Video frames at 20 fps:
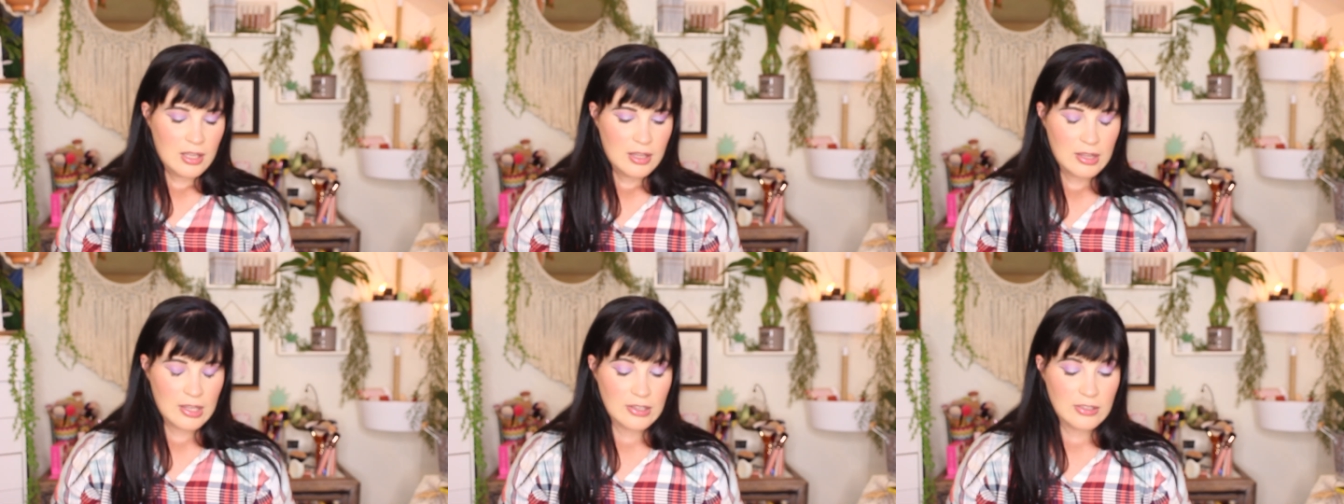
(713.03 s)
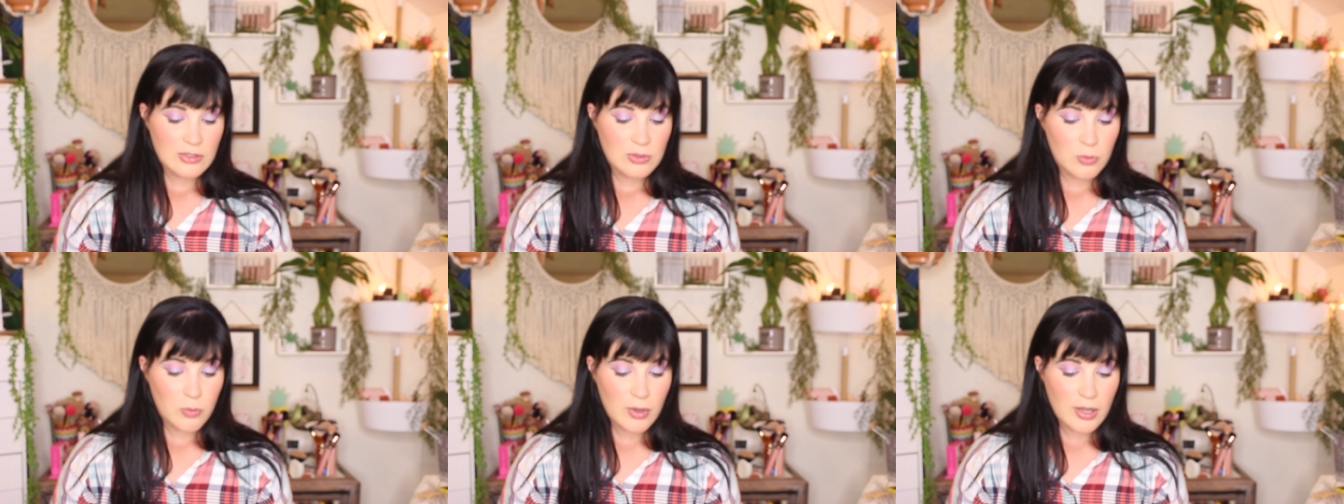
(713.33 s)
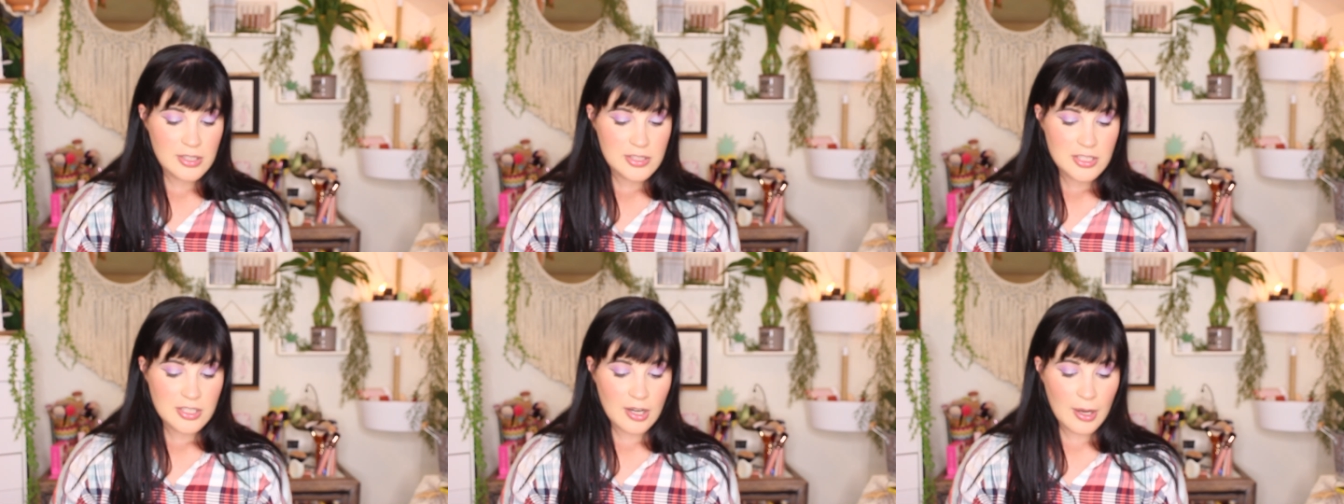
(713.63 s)
They
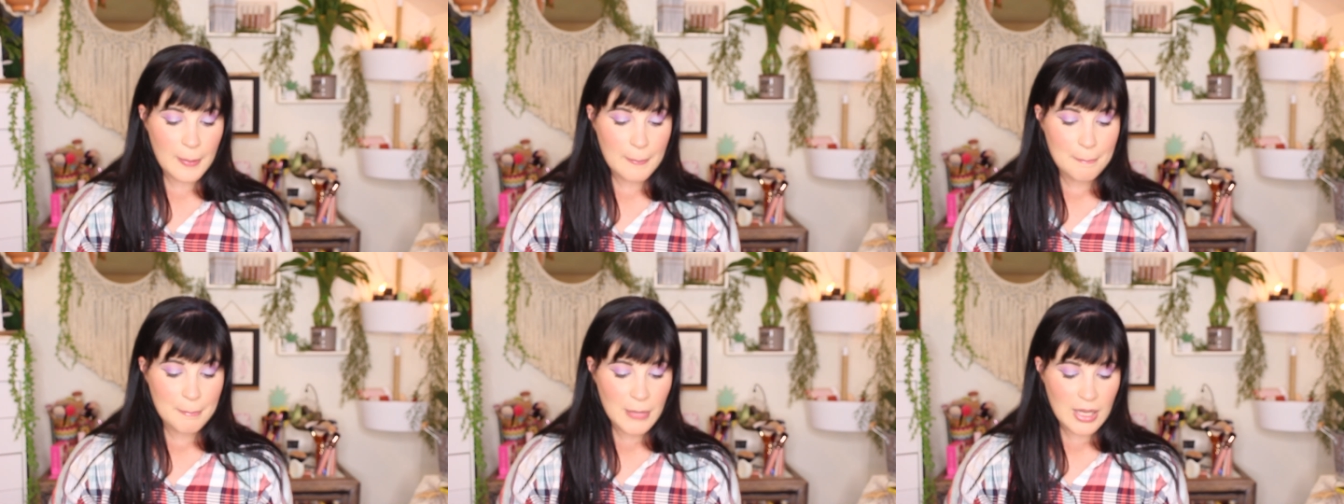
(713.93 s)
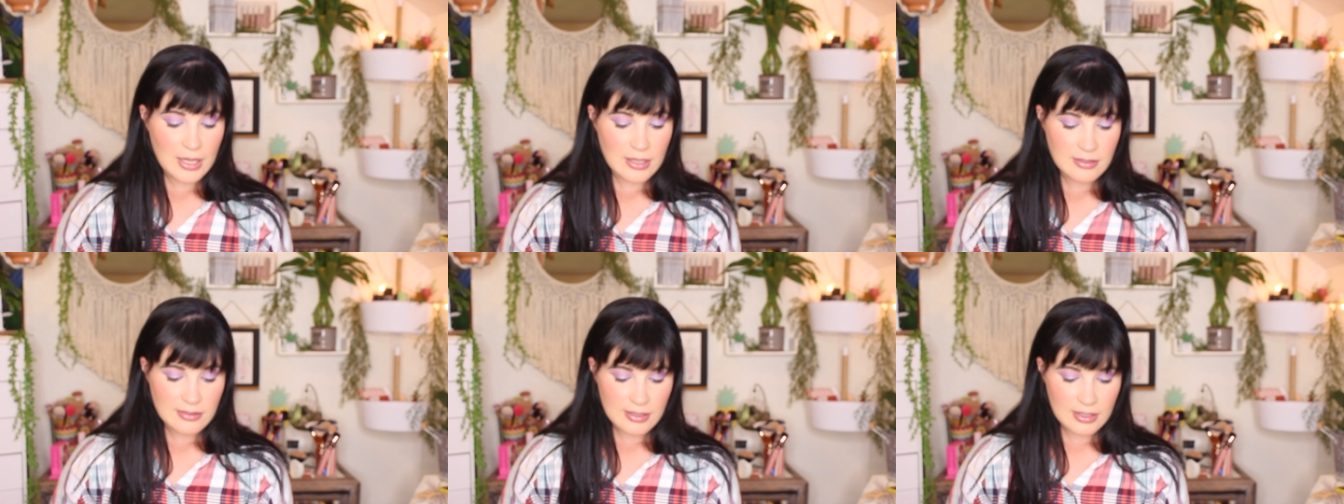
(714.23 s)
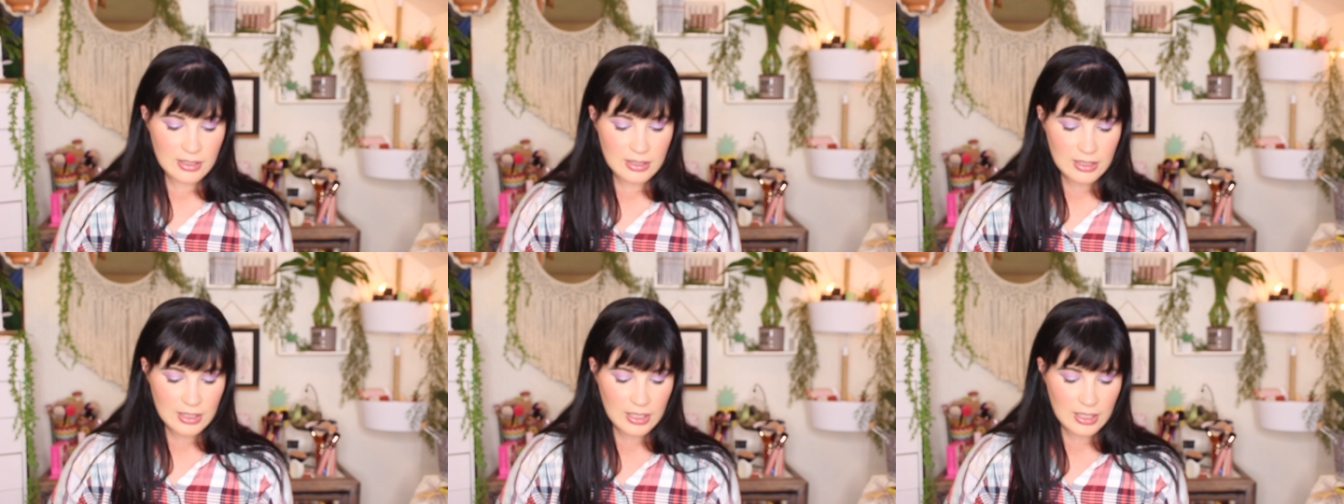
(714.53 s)
swatched
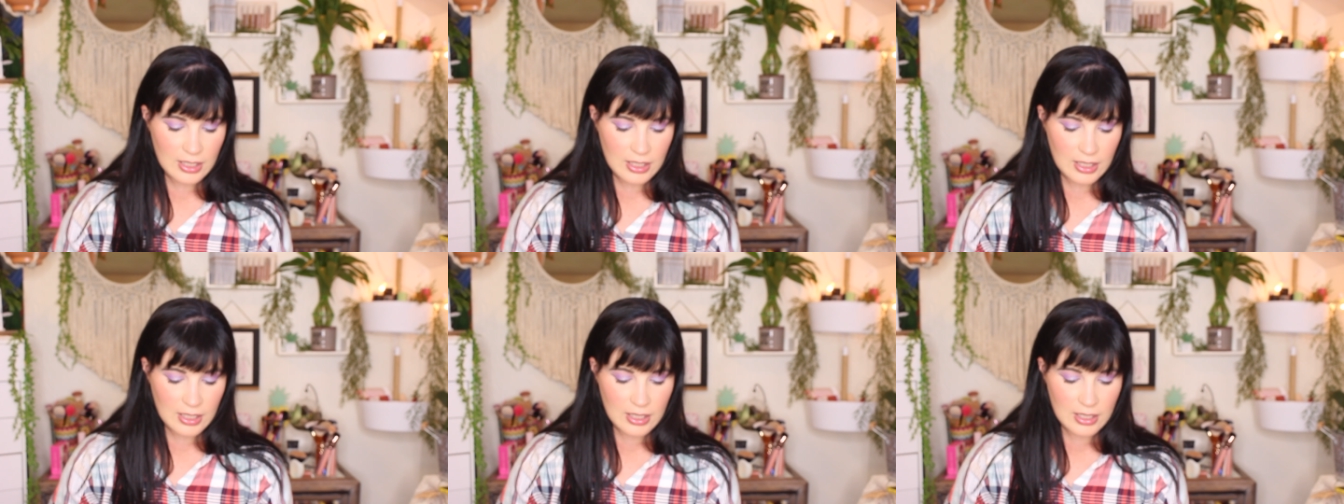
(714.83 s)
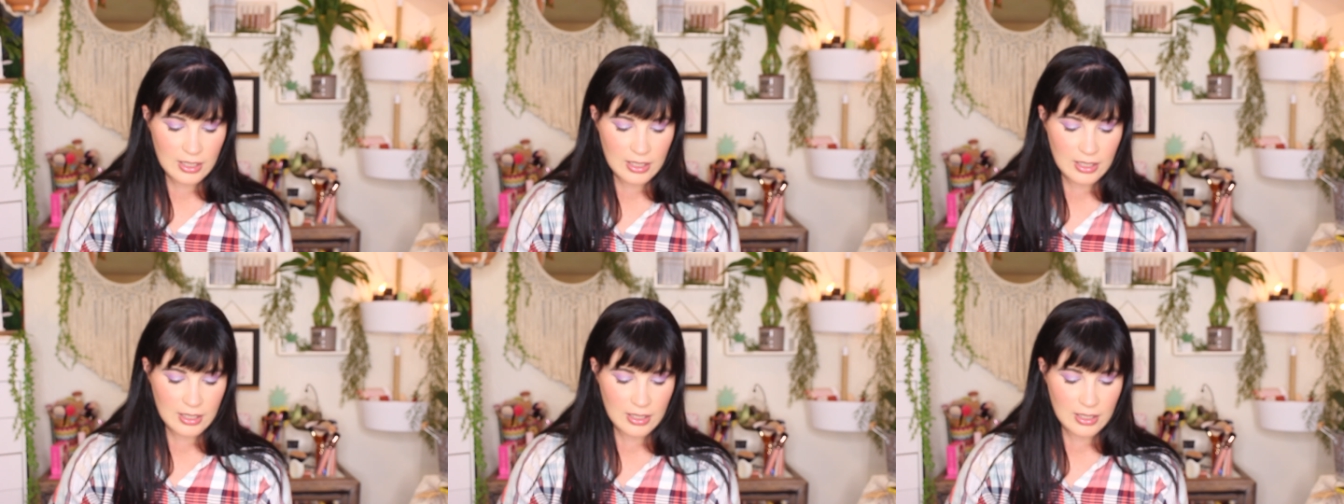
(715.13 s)
amazingly